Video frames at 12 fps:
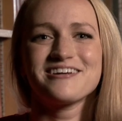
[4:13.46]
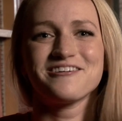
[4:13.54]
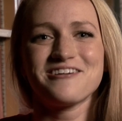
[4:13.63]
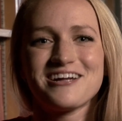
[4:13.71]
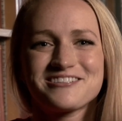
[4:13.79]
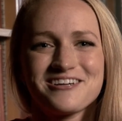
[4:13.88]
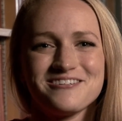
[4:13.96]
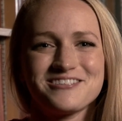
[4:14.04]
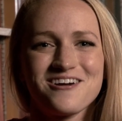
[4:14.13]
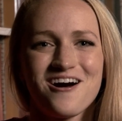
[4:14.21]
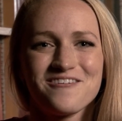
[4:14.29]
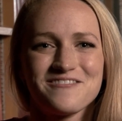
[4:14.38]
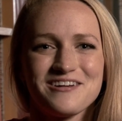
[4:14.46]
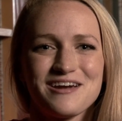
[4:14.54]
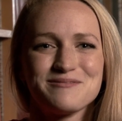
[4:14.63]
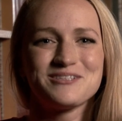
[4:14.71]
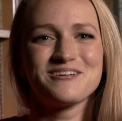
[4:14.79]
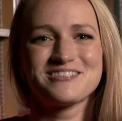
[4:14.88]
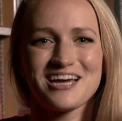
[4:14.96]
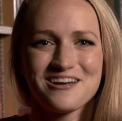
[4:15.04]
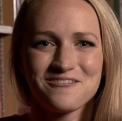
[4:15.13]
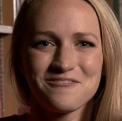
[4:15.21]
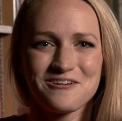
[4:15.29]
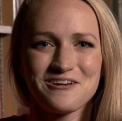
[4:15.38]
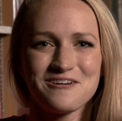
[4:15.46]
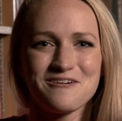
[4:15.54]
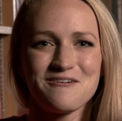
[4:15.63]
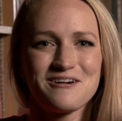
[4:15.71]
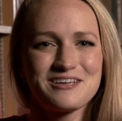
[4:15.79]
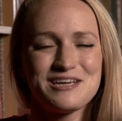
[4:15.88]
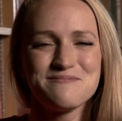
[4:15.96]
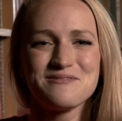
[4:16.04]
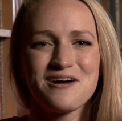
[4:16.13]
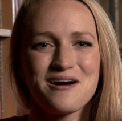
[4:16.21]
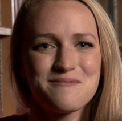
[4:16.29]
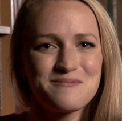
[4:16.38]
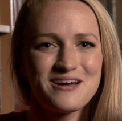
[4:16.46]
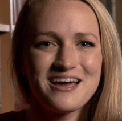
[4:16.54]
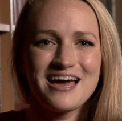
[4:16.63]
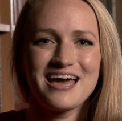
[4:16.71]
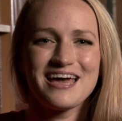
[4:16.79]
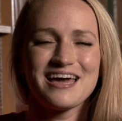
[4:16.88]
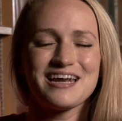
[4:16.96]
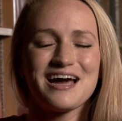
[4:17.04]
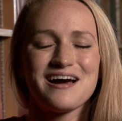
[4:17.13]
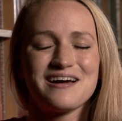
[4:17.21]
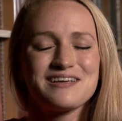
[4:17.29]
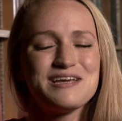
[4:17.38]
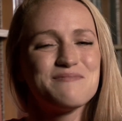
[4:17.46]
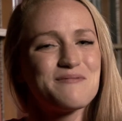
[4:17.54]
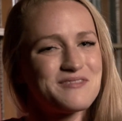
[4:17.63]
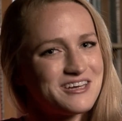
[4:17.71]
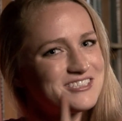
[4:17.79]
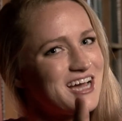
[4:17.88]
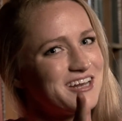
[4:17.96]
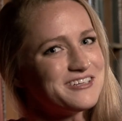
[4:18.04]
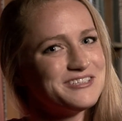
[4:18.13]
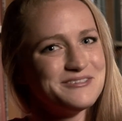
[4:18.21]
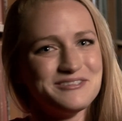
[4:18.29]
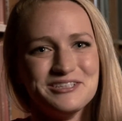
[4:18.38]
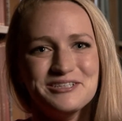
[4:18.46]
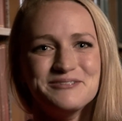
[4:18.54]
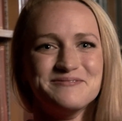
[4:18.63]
Congrats, Coach Coffey. I'm so excited for you. Keep it up and uh, keep up that chatitude, too.